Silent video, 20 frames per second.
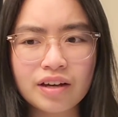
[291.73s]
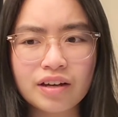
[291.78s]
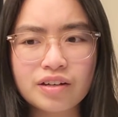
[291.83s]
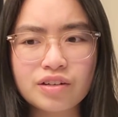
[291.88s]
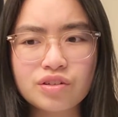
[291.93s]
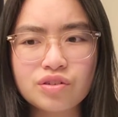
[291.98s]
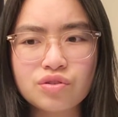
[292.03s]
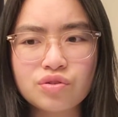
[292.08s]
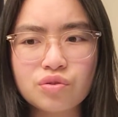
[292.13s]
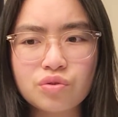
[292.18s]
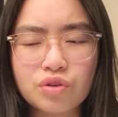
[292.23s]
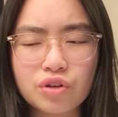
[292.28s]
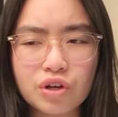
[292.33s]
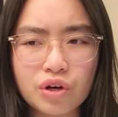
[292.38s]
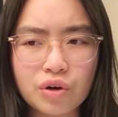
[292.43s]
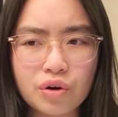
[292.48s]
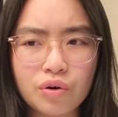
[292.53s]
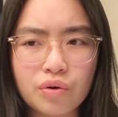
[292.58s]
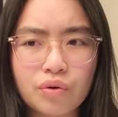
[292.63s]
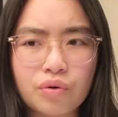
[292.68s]

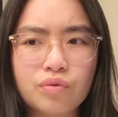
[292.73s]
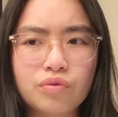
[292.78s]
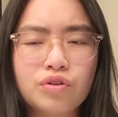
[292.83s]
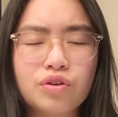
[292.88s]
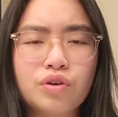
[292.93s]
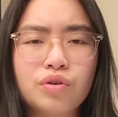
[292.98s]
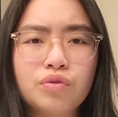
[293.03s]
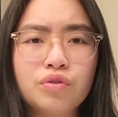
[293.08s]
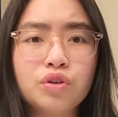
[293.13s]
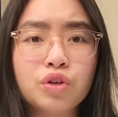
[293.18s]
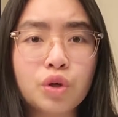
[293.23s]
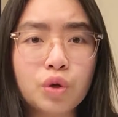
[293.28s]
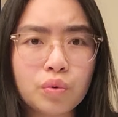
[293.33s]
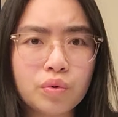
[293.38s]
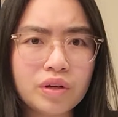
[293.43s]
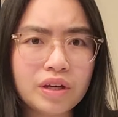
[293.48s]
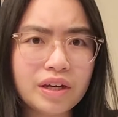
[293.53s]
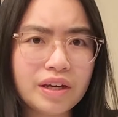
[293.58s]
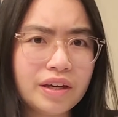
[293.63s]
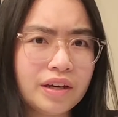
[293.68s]
studio, you know,
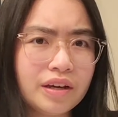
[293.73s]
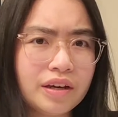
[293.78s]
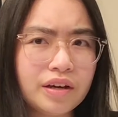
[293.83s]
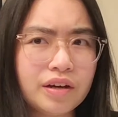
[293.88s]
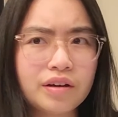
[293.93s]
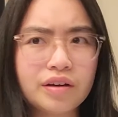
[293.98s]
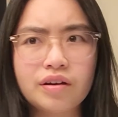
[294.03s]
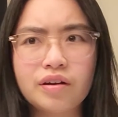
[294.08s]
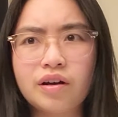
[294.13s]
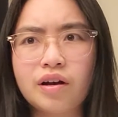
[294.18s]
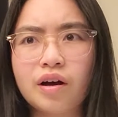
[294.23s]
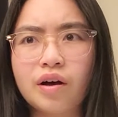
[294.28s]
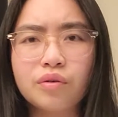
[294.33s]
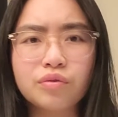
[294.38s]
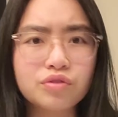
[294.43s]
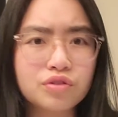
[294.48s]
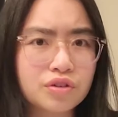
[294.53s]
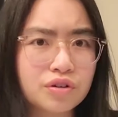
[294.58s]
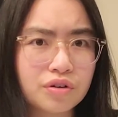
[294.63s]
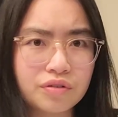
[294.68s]
uni
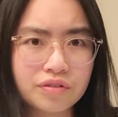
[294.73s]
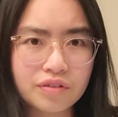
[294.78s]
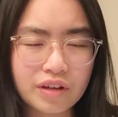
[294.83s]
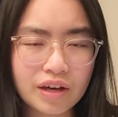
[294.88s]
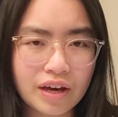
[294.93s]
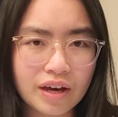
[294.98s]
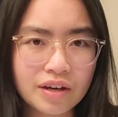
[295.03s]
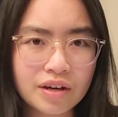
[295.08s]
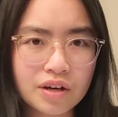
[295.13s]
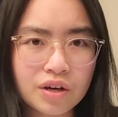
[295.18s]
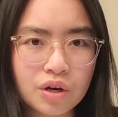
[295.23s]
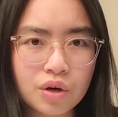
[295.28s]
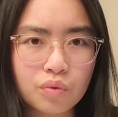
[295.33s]
culture thing,